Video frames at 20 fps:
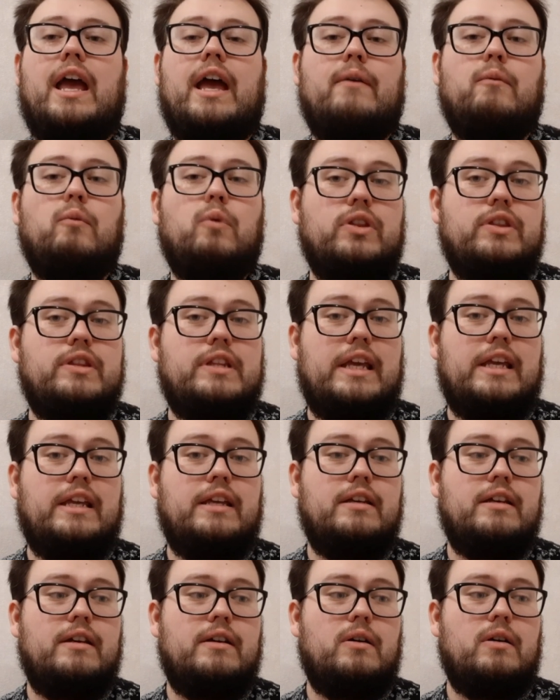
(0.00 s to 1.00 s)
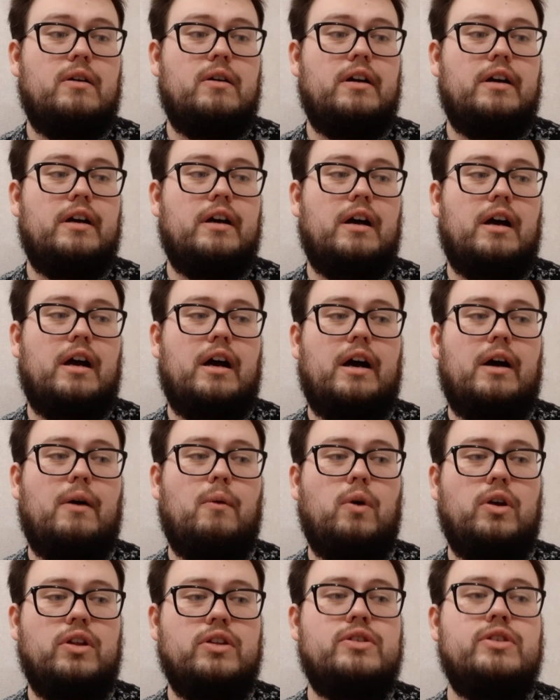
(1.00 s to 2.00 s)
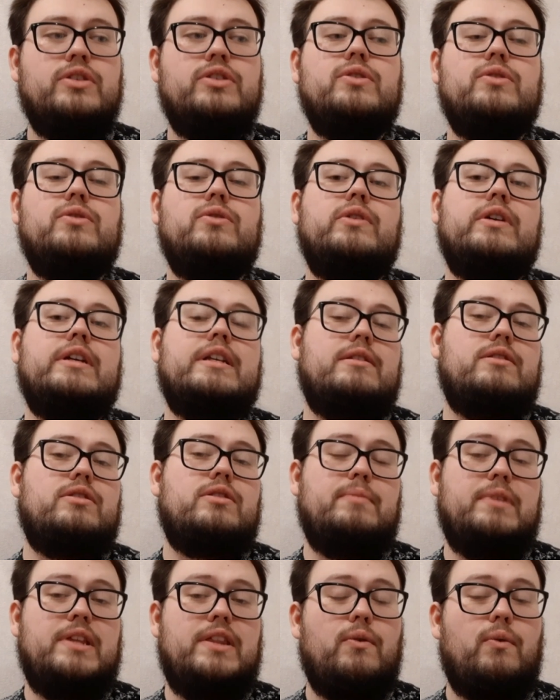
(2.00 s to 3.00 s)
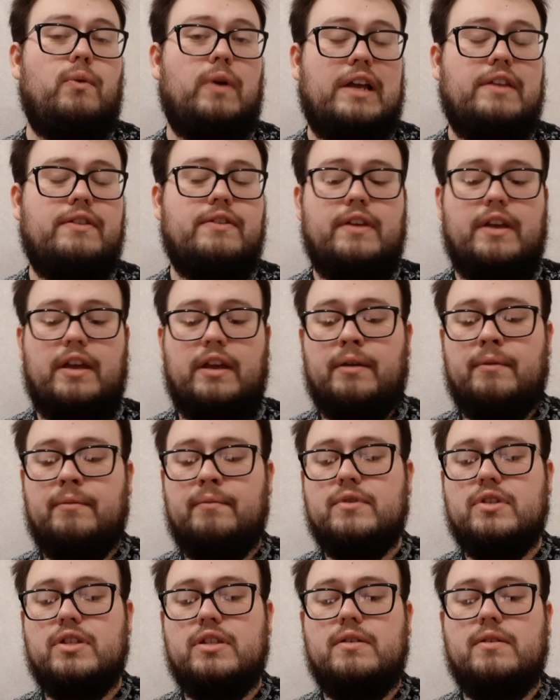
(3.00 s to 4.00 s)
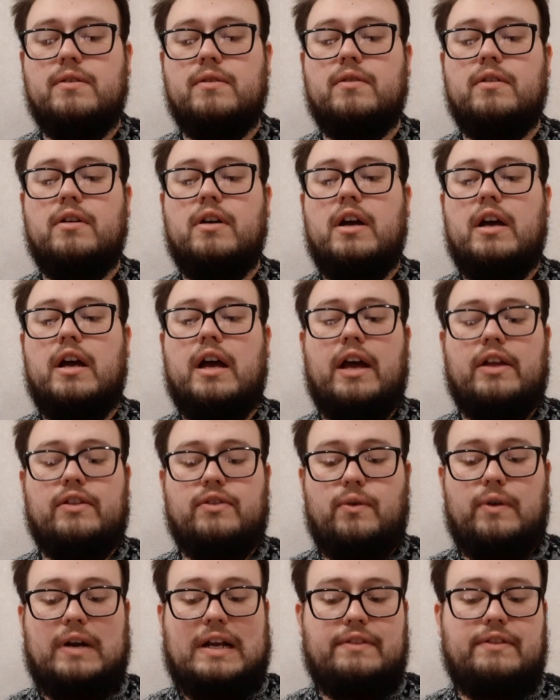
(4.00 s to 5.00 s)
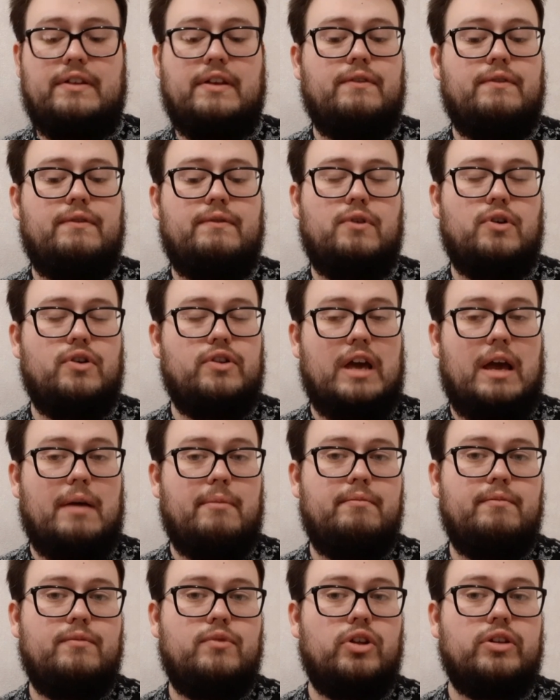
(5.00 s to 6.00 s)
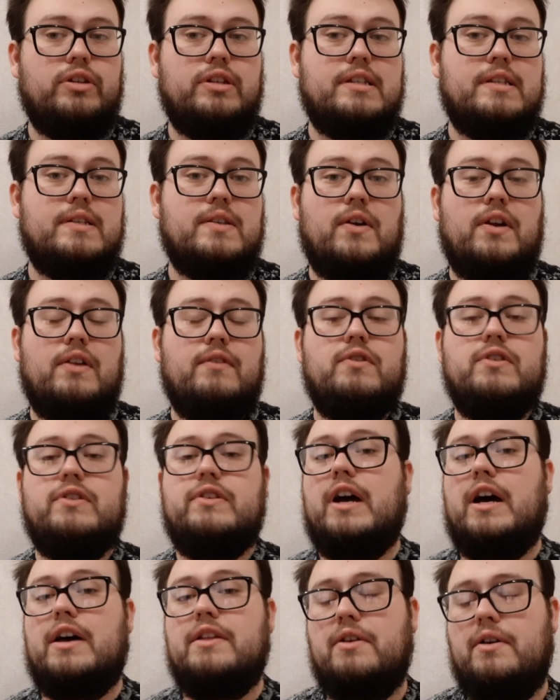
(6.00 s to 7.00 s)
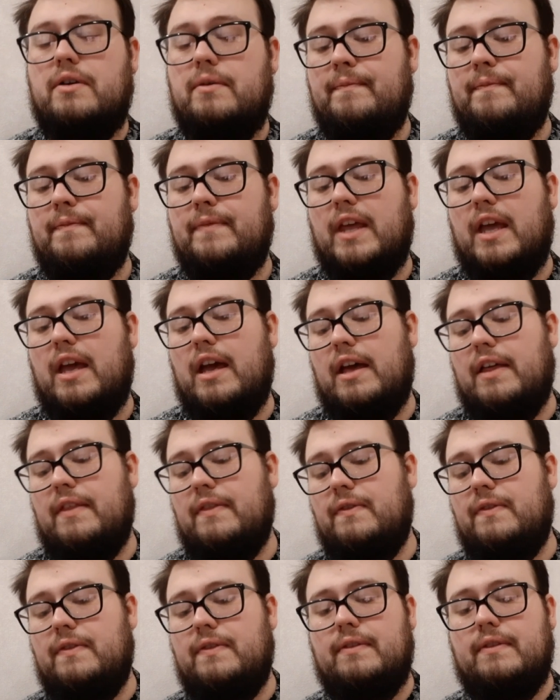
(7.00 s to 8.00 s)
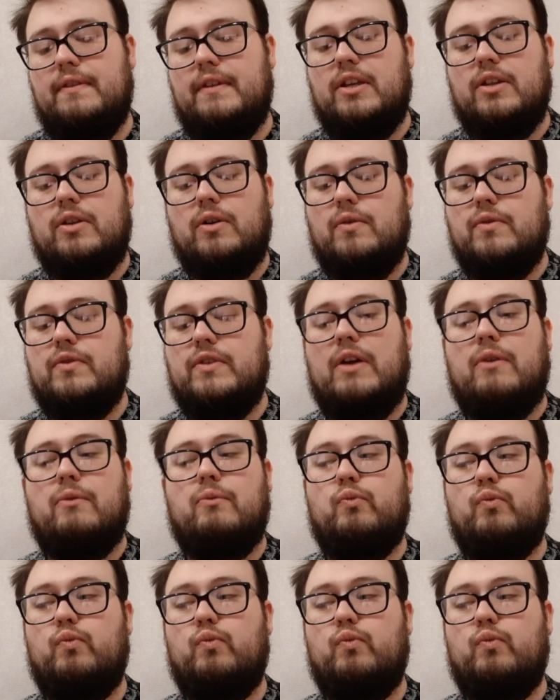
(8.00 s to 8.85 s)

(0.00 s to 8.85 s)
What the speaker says: what they want to do to be the right thing to do, the right thing for them, not necessarily for the other. And you know, they're